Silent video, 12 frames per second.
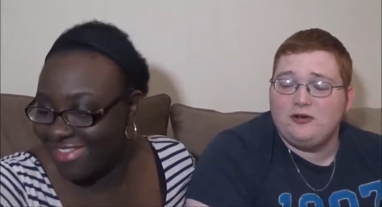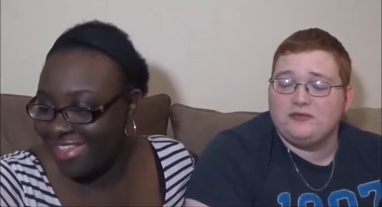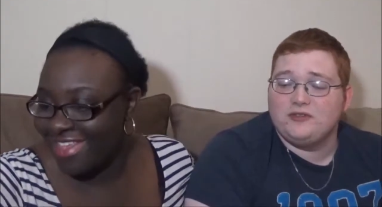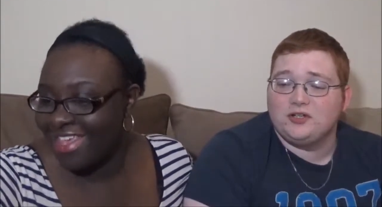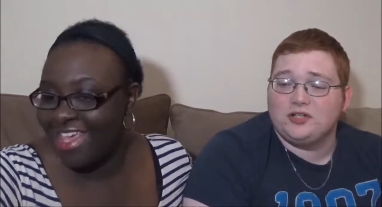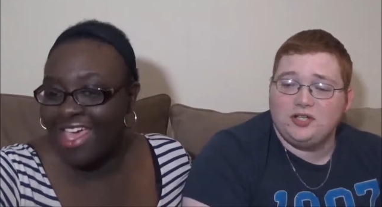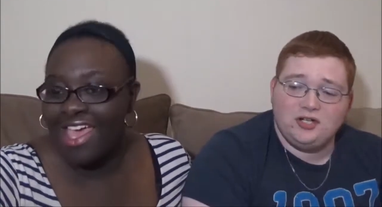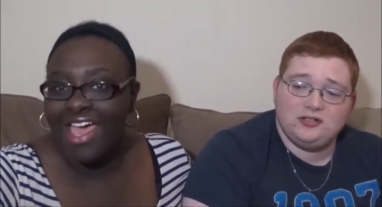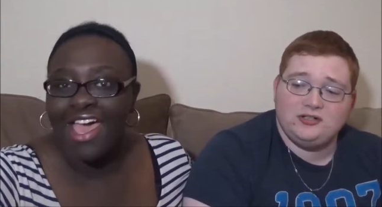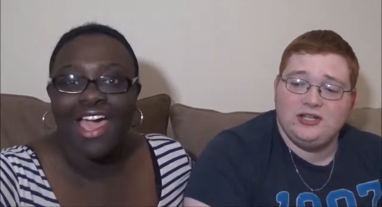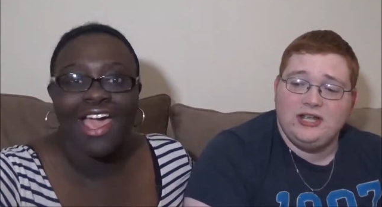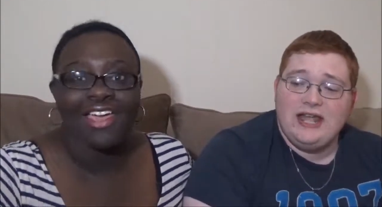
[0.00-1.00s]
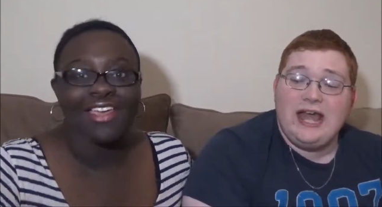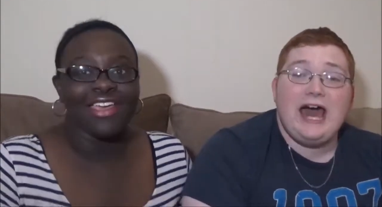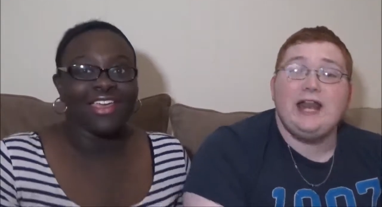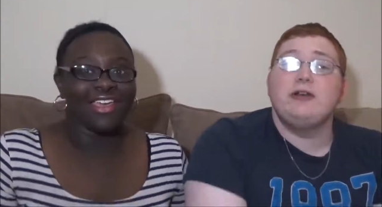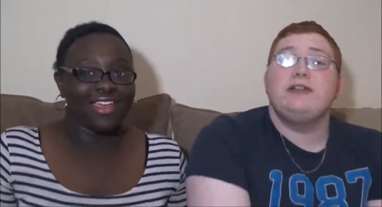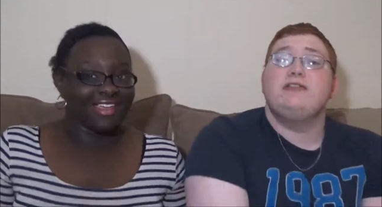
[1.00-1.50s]
Speaker 1: if they're cooked.
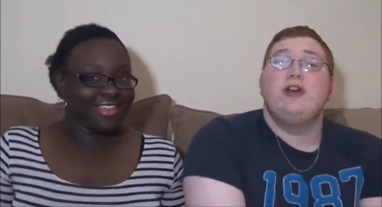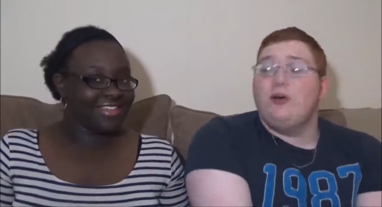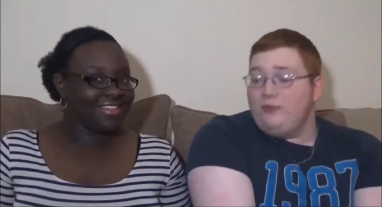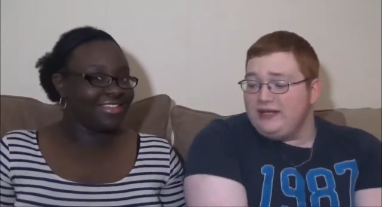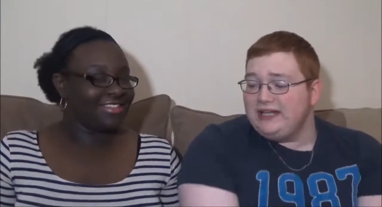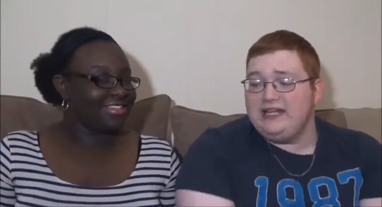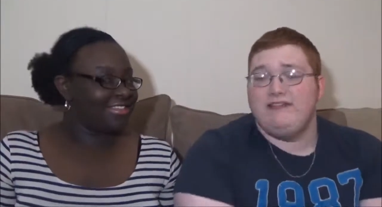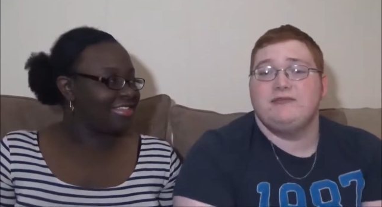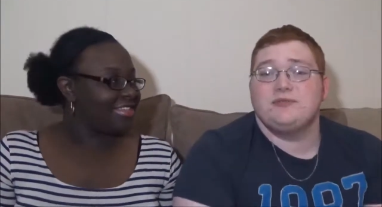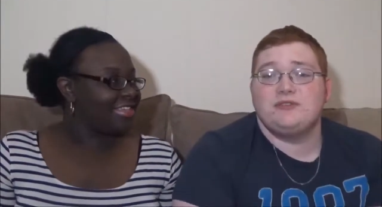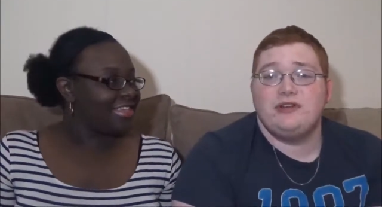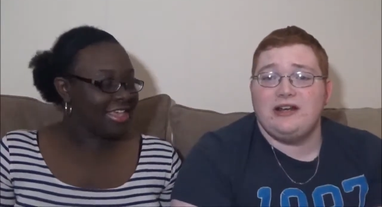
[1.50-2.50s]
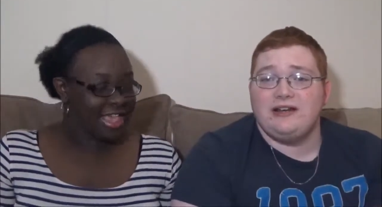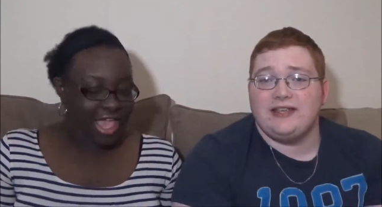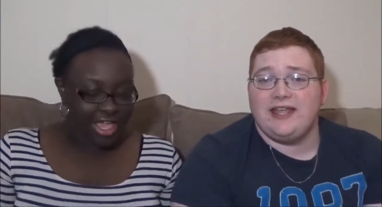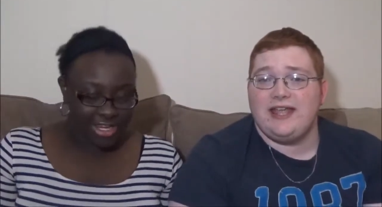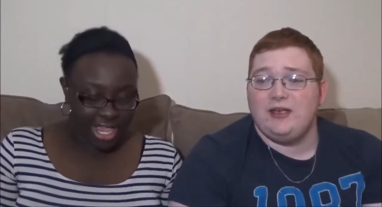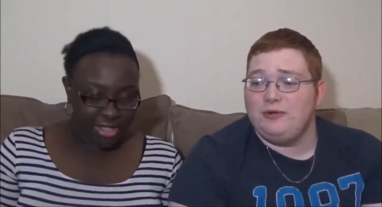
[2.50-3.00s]
I don't even know if we can eat them straight out the
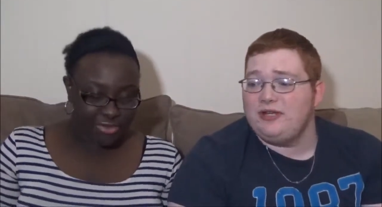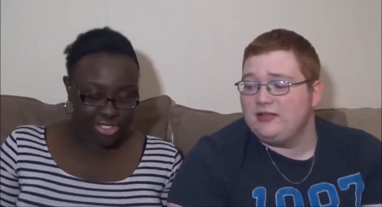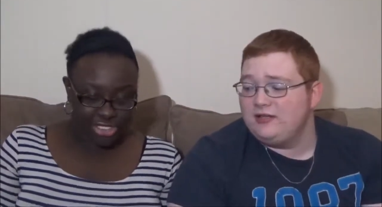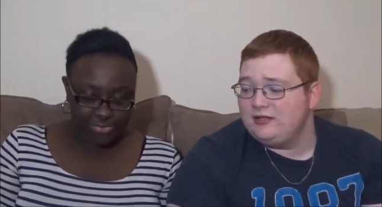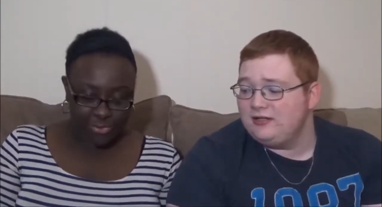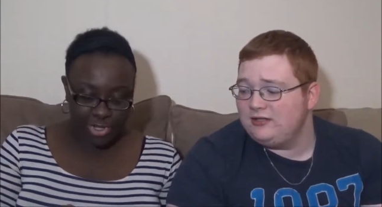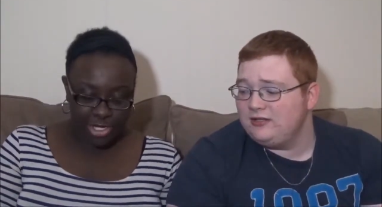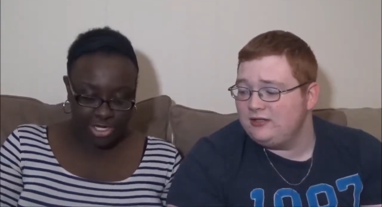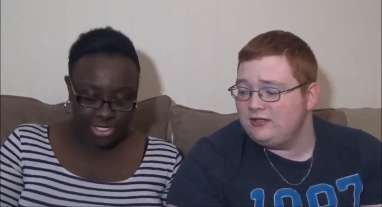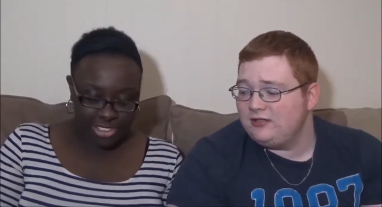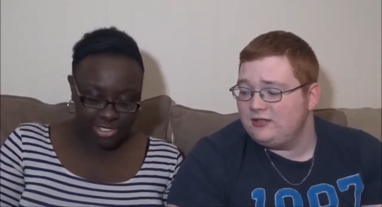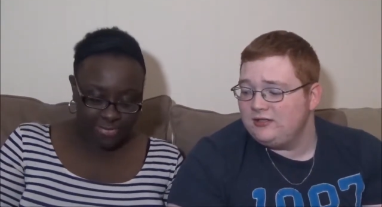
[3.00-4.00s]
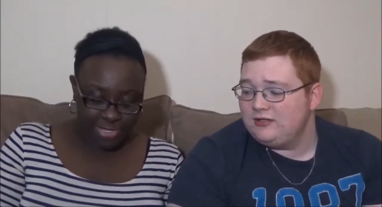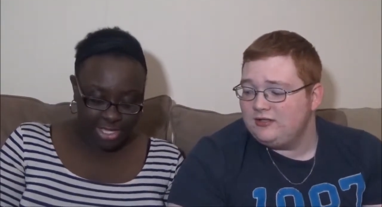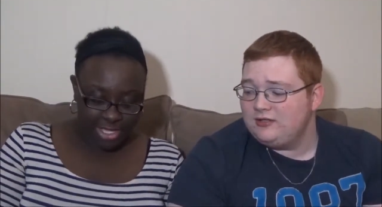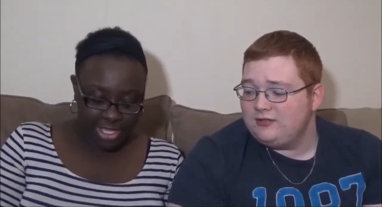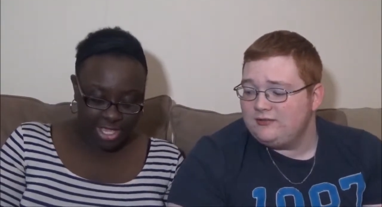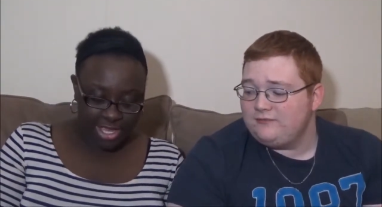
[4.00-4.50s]
can. Daniel's
Speaker 2: just wanting to
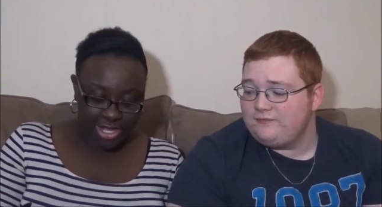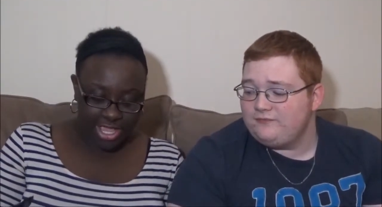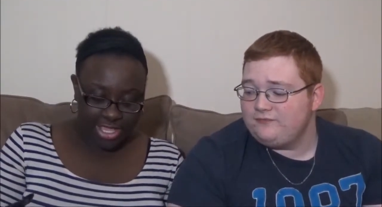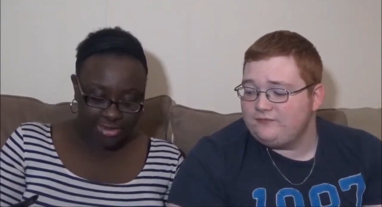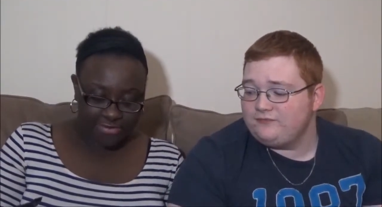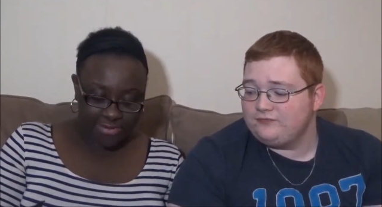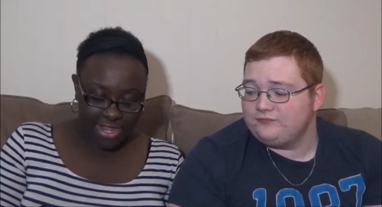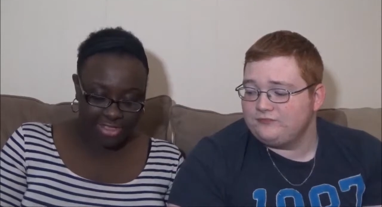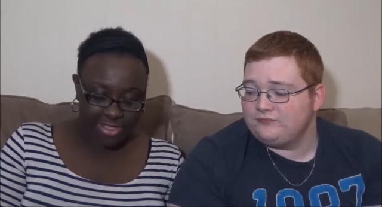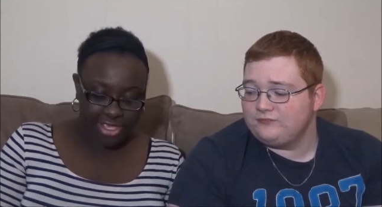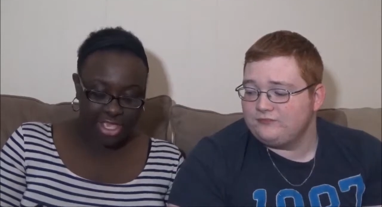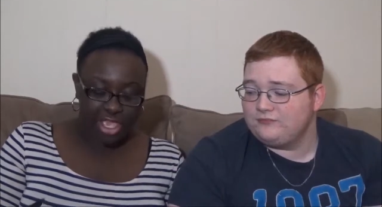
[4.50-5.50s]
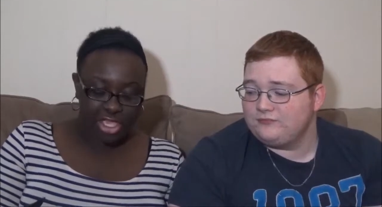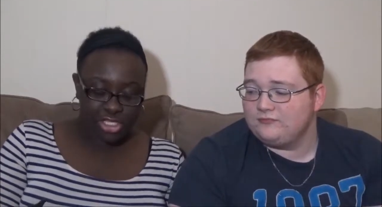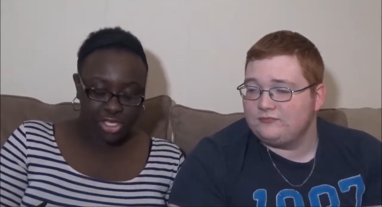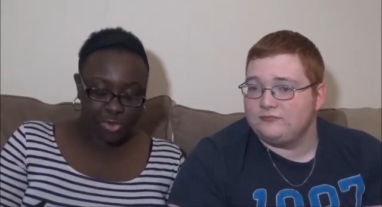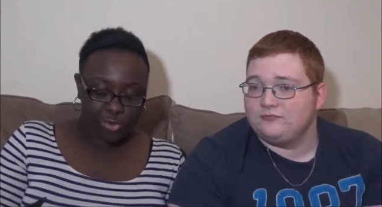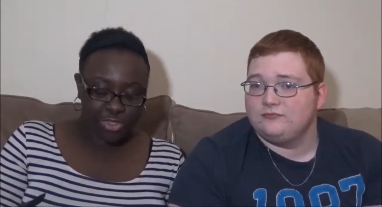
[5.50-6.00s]
be a negative Nelly.
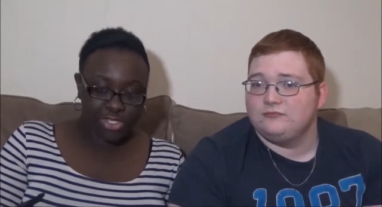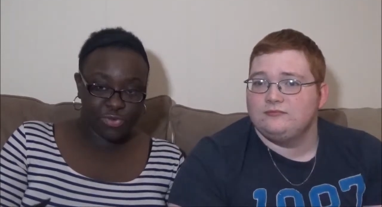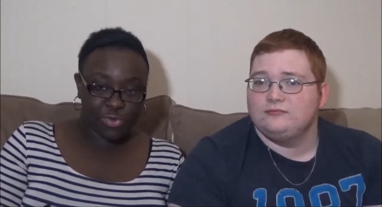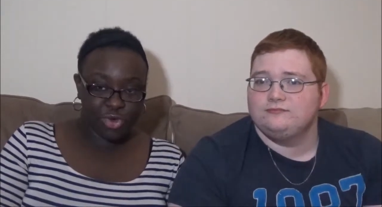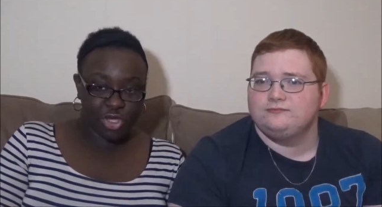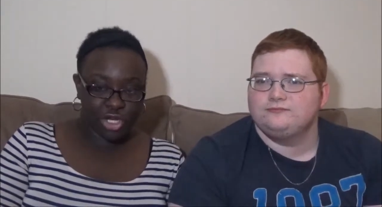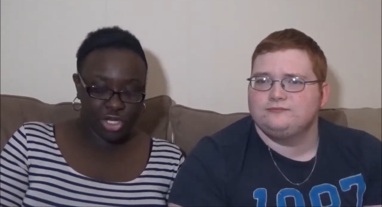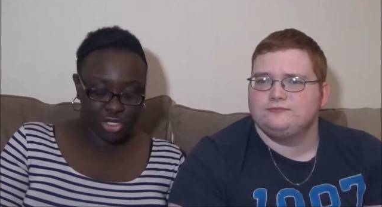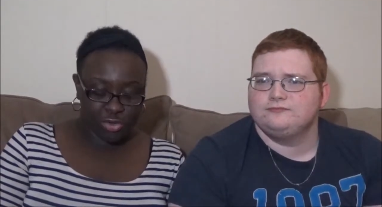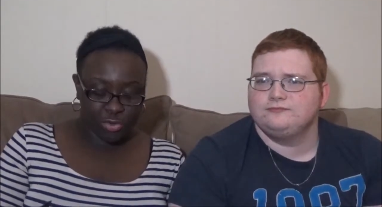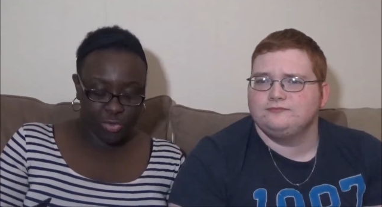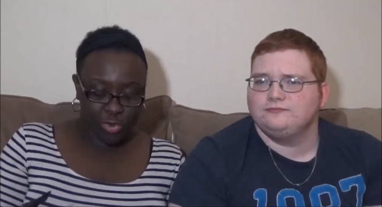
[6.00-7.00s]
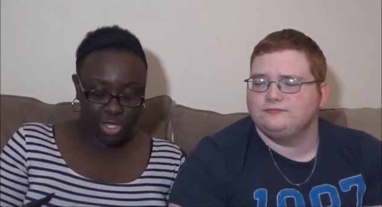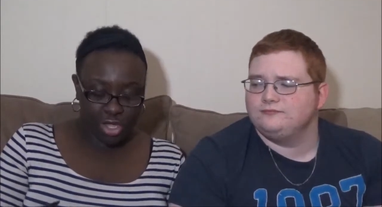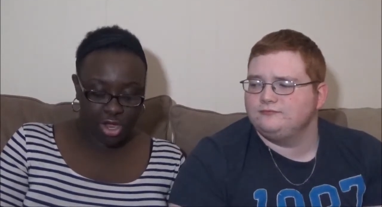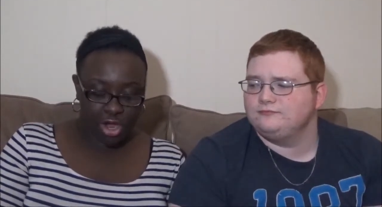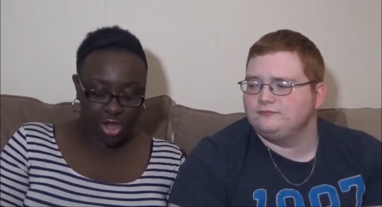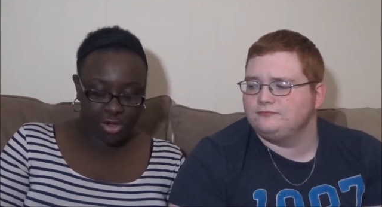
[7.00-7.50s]
So this is what we're gonna do. We
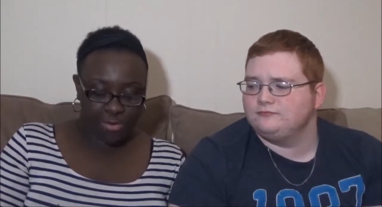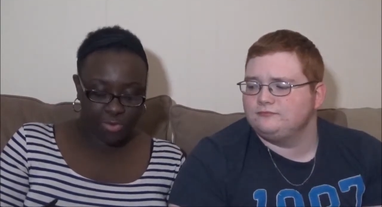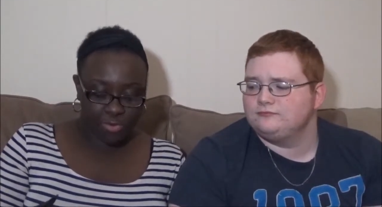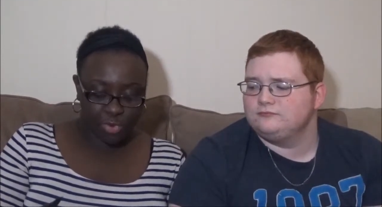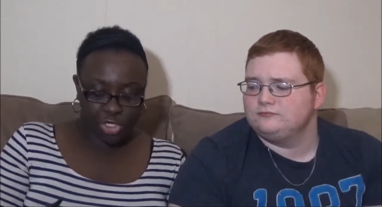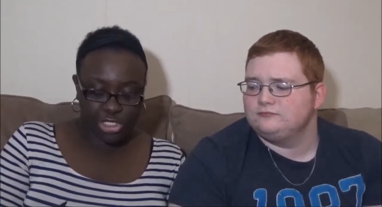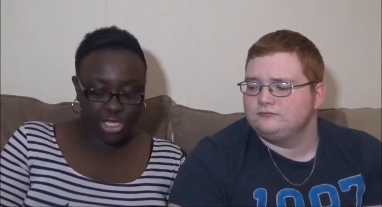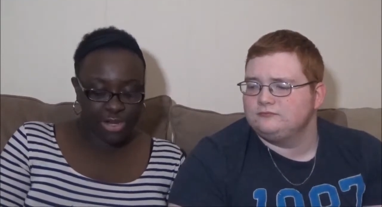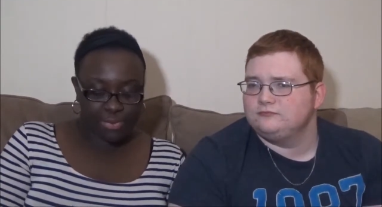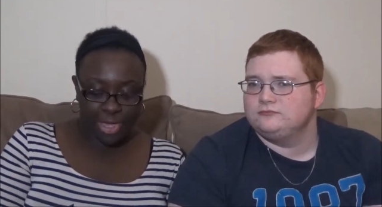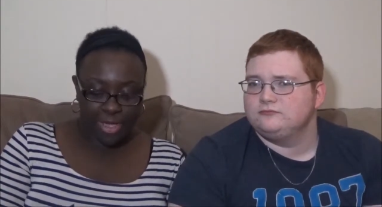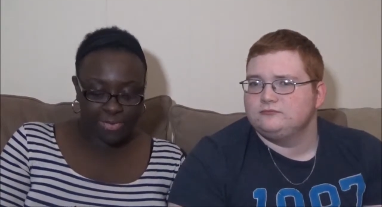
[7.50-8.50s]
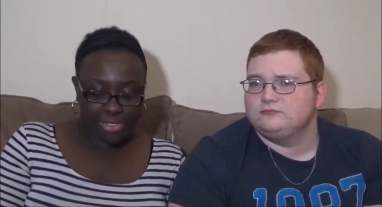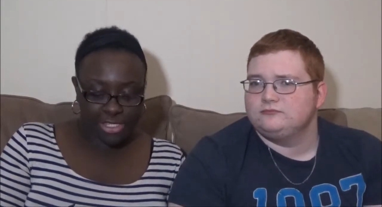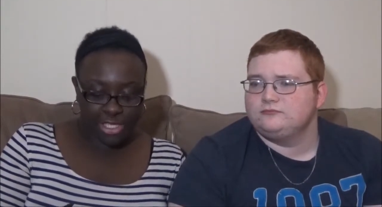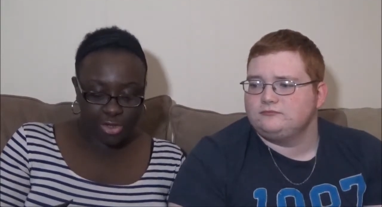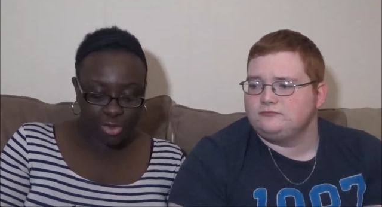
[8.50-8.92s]
are we're just gonna pop this thing